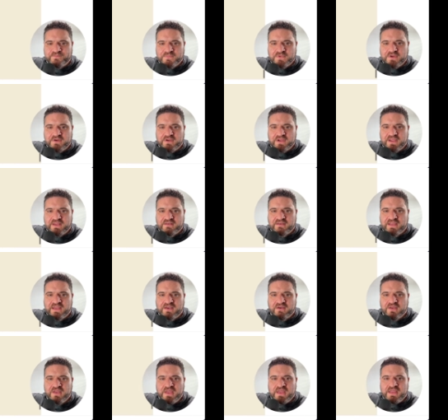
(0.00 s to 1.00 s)
All right.
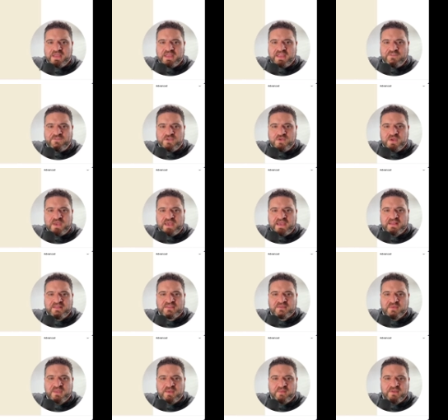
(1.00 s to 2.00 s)
Now, if you had
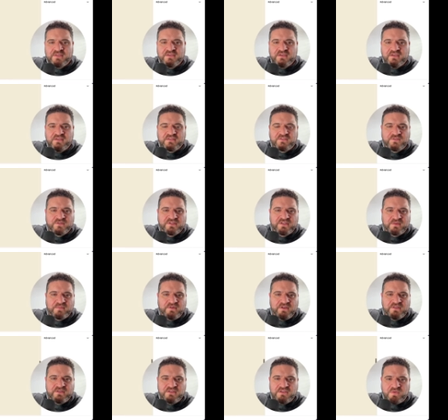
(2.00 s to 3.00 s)
some images for some
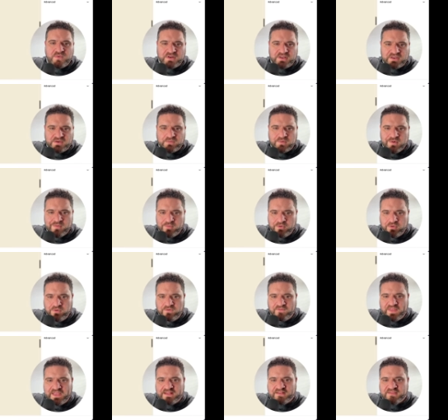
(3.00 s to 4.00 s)
reason you wanted to
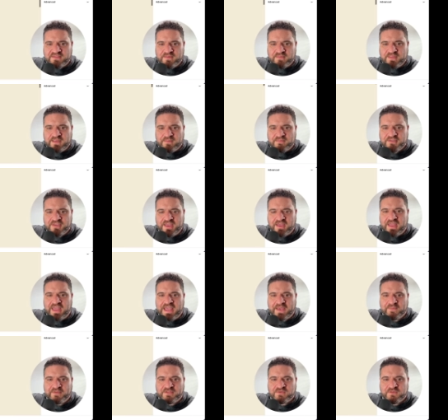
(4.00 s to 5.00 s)
remove, that sometimes
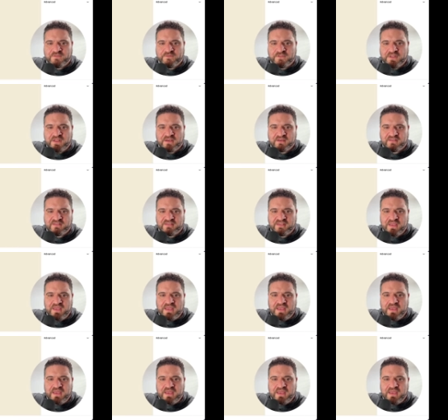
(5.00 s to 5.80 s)
happens with Flux.